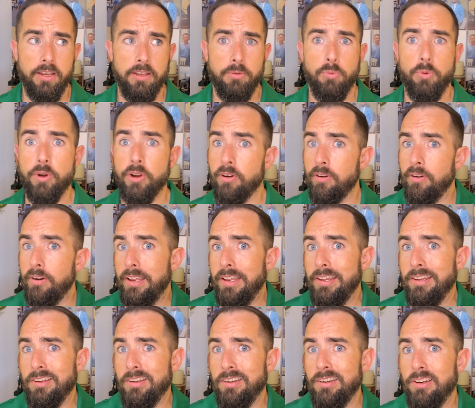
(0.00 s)
We're
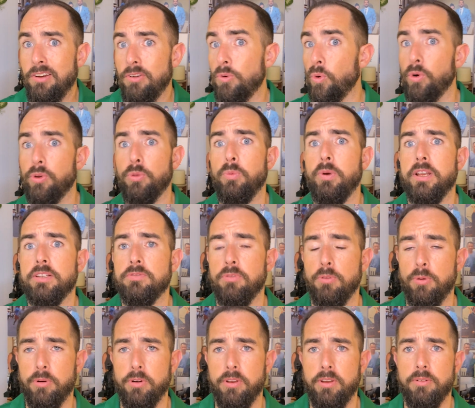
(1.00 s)
in Northwest
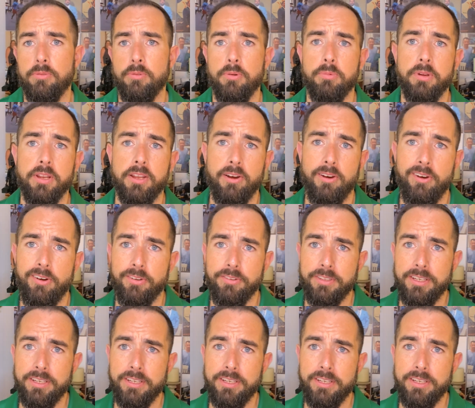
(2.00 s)
Florida, what we call